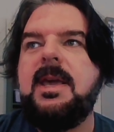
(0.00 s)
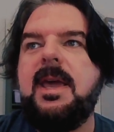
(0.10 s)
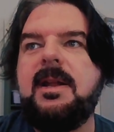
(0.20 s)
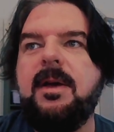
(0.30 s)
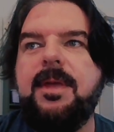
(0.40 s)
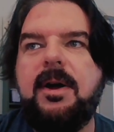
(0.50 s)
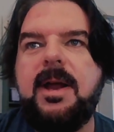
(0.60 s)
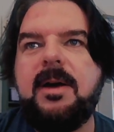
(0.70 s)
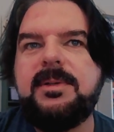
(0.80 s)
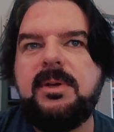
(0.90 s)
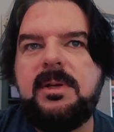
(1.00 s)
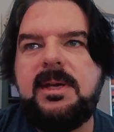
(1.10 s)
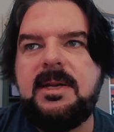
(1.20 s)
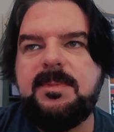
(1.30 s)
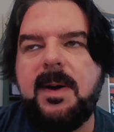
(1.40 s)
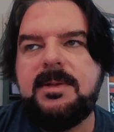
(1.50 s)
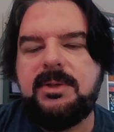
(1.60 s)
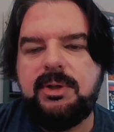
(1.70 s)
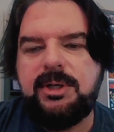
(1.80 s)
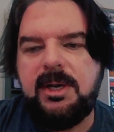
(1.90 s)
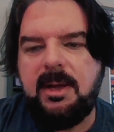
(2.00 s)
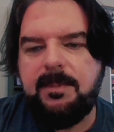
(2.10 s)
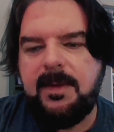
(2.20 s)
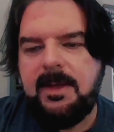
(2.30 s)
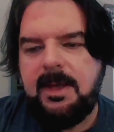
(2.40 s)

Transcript: And I thought I was going to get a sponsorship